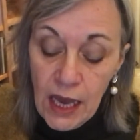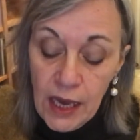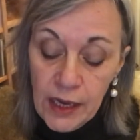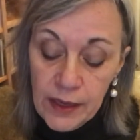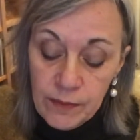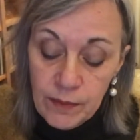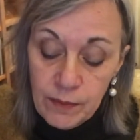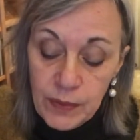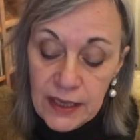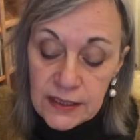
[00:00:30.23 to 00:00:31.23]

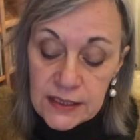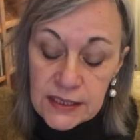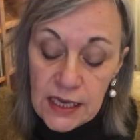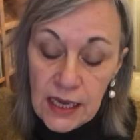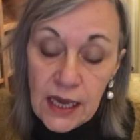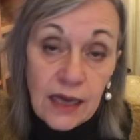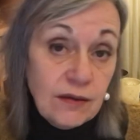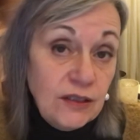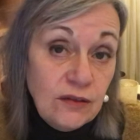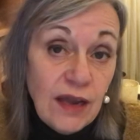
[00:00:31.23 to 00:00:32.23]
But
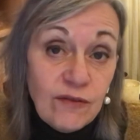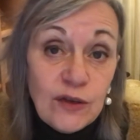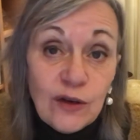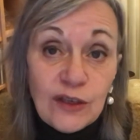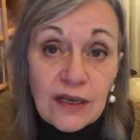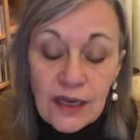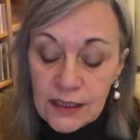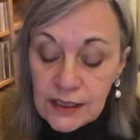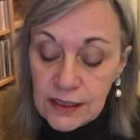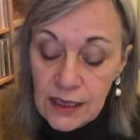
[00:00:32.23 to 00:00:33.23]
you never know your
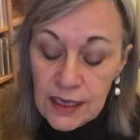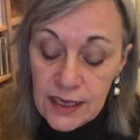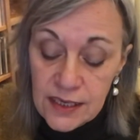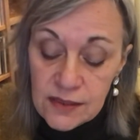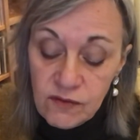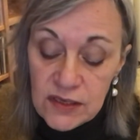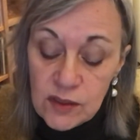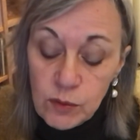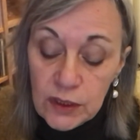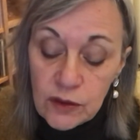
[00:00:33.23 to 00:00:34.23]
luck. It is
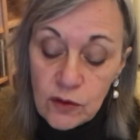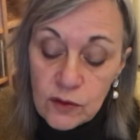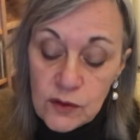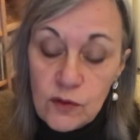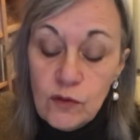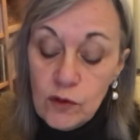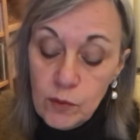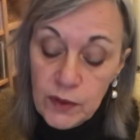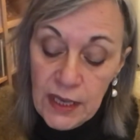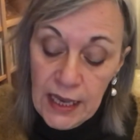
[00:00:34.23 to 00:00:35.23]
visible across
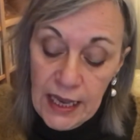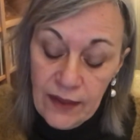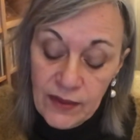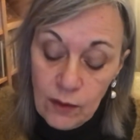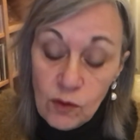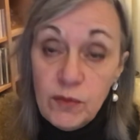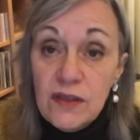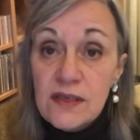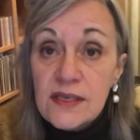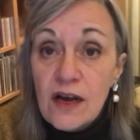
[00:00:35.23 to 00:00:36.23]
Europe, and that will be
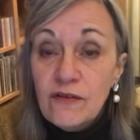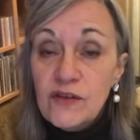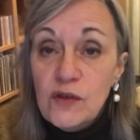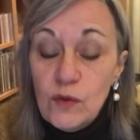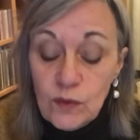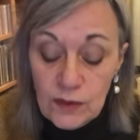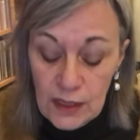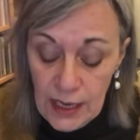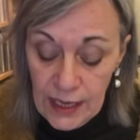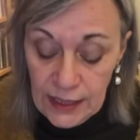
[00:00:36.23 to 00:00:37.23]
this afternoon,
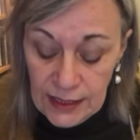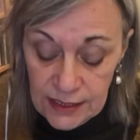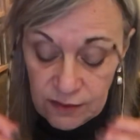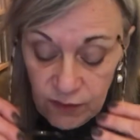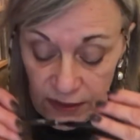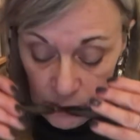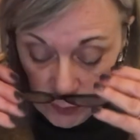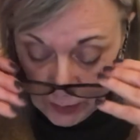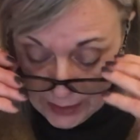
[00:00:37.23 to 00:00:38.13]
and it's visible